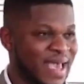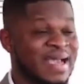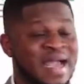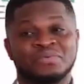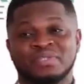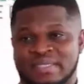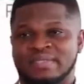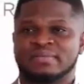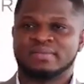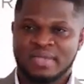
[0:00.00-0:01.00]
and counting
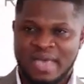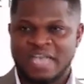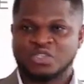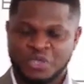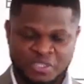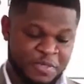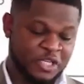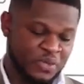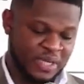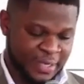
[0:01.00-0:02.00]
as we
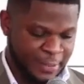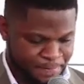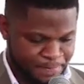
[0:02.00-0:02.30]
speak today.